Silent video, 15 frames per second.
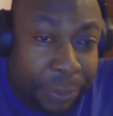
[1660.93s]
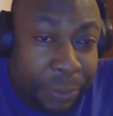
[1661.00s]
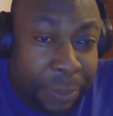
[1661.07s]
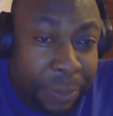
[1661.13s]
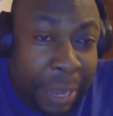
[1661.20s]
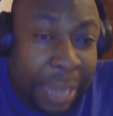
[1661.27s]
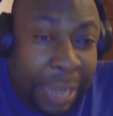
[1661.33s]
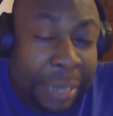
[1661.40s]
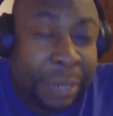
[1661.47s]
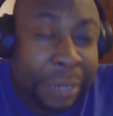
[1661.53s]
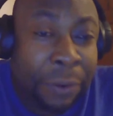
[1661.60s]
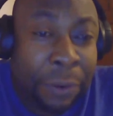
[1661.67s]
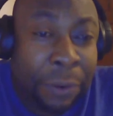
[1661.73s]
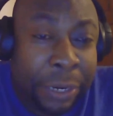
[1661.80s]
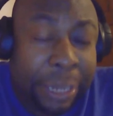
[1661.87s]
And
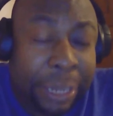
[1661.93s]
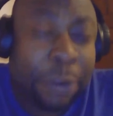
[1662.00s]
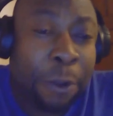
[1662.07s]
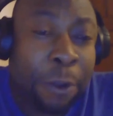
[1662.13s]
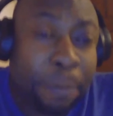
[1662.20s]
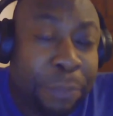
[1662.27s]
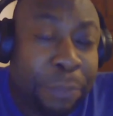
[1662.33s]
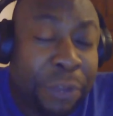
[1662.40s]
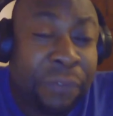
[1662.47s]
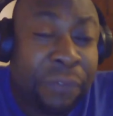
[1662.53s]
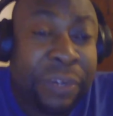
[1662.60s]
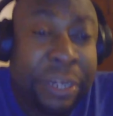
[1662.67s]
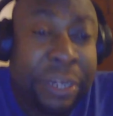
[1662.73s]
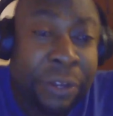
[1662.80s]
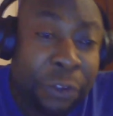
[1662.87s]
on the copy of
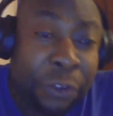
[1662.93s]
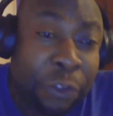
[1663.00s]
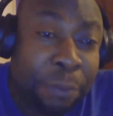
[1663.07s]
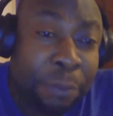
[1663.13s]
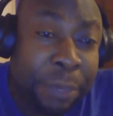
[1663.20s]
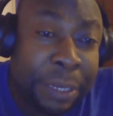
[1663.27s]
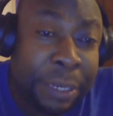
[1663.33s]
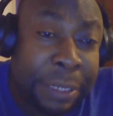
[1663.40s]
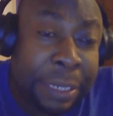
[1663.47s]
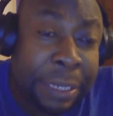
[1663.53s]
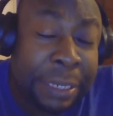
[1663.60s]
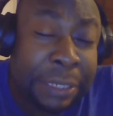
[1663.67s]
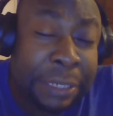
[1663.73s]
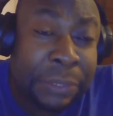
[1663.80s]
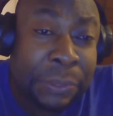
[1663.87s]
the document, they
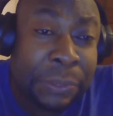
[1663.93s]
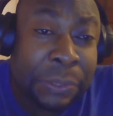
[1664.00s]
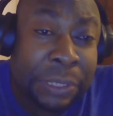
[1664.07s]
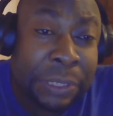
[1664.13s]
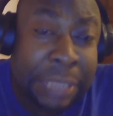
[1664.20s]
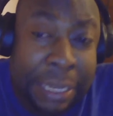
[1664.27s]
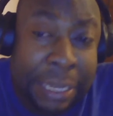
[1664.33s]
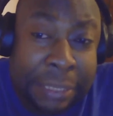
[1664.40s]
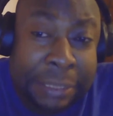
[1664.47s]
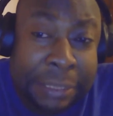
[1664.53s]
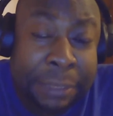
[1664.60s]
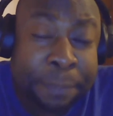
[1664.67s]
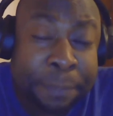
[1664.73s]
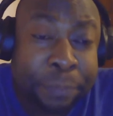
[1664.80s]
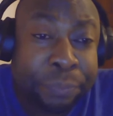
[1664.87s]
need to
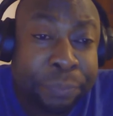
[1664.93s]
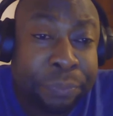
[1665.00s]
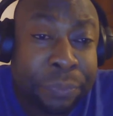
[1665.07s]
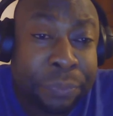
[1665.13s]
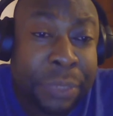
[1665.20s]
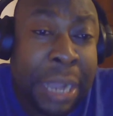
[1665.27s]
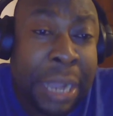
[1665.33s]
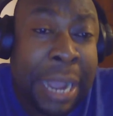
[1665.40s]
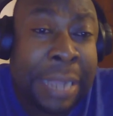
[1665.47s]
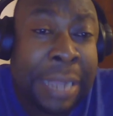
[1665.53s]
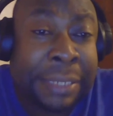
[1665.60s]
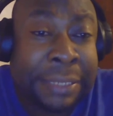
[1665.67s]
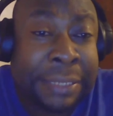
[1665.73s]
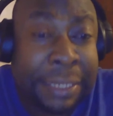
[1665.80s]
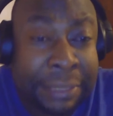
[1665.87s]
state, I
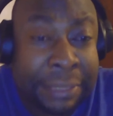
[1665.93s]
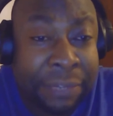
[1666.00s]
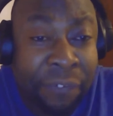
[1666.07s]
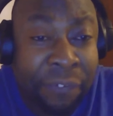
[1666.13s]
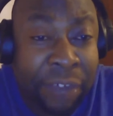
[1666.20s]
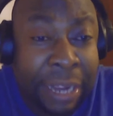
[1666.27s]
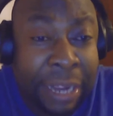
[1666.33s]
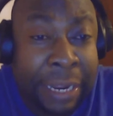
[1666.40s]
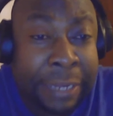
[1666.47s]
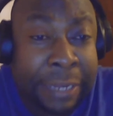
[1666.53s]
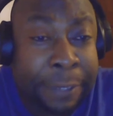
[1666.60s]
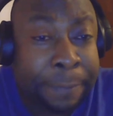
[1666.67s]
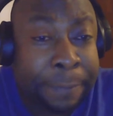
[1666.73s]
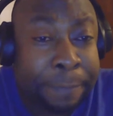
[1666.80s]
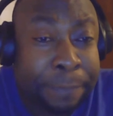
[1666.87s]

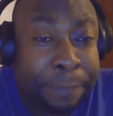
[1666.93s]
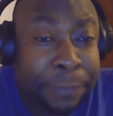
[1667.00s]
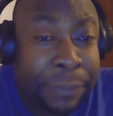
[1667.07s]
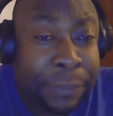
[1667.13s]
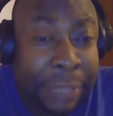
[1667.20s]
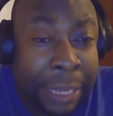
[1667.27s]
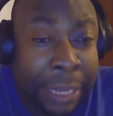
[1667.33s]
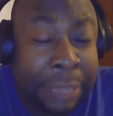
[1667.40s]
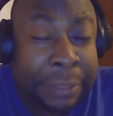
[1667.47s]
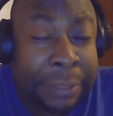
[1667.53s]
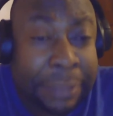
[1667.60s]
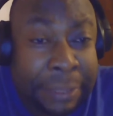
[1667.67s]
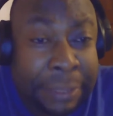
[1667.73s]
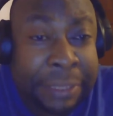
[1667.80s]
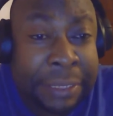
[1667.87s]
certify that
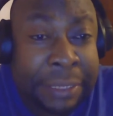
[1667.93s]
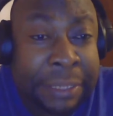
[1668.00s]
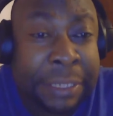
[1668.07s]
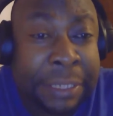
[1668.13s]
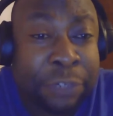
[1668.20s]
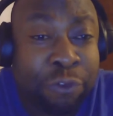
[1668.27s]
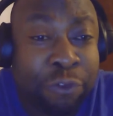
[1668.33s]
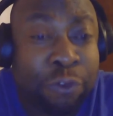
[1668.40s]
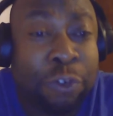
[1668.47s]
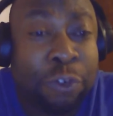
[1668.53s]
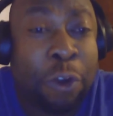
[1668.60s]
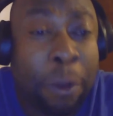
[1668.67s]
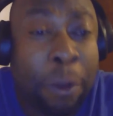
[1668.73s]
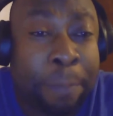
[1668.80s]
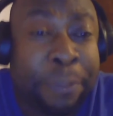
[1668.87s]
this is a true
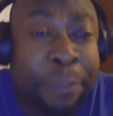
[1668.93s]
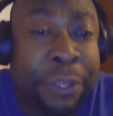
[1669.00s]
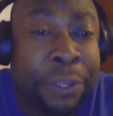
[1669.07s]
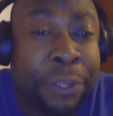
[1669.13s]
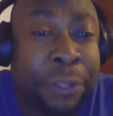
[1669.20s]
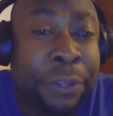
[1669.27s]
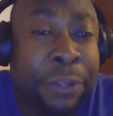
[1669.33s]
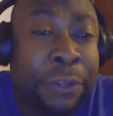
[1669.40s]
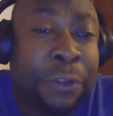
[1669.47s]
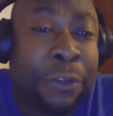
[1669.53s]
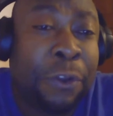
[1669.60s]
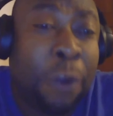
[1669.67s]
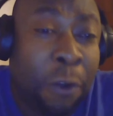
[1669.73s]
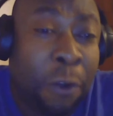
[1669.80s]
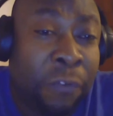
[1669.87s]
copy
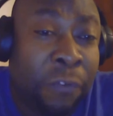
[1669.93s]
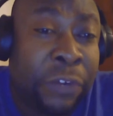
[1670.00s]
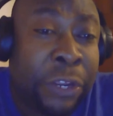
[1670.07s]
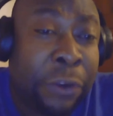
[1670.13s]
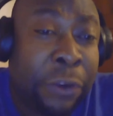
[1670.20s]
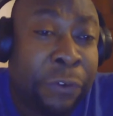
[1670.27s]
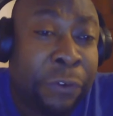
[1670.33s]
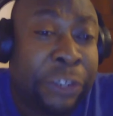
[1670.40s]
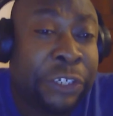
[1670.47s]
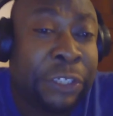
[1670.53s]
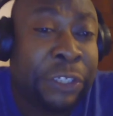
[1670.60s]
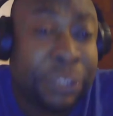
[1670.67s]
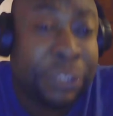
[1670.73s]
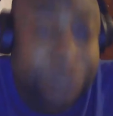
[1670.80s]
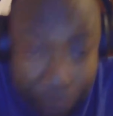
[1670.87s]
of the
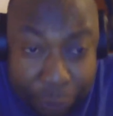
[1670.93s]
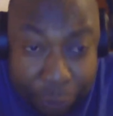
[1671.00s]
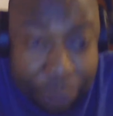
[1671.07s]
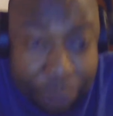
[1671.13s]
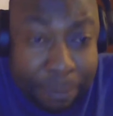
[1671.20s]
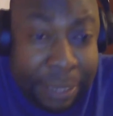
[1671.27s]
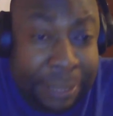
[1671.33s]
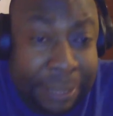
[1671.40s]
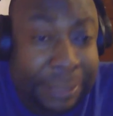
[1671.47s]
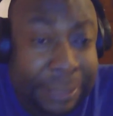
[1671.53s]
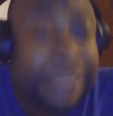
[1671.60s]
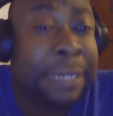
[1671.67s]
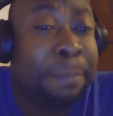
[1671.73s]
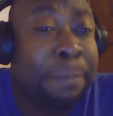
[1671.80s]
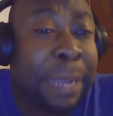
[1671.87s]
original document
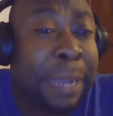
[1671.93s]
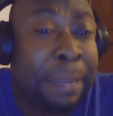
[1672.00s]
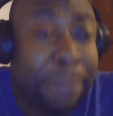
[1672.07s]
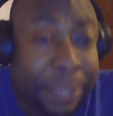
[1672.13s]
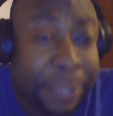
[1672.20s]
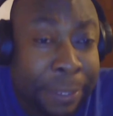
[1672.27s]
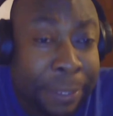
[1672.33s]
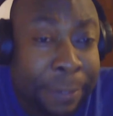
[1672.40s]
seen by me.